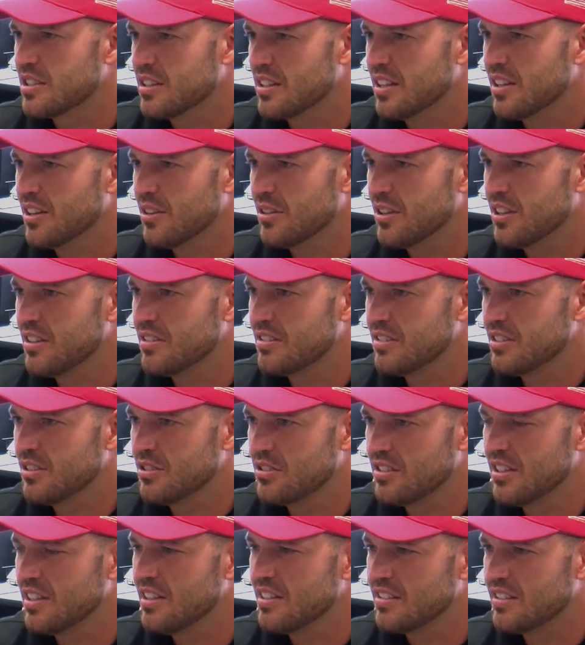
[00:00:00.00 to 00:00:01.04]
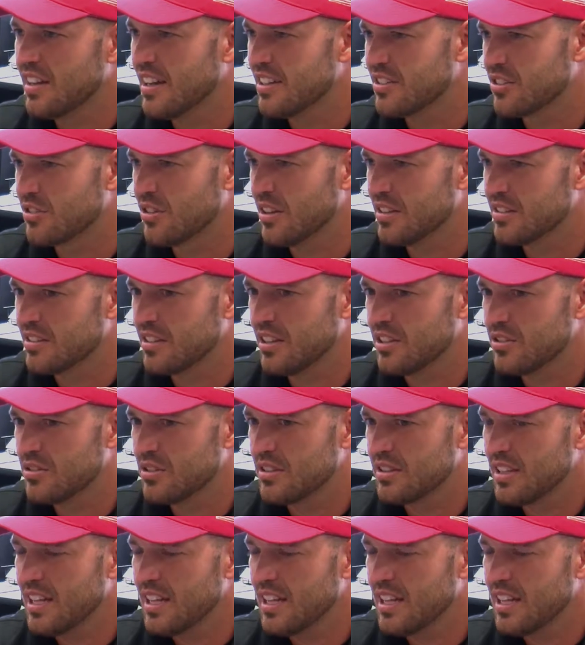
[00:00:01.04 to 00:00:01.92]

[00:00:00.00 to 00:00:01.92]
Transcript: You know, you see these guys across the country,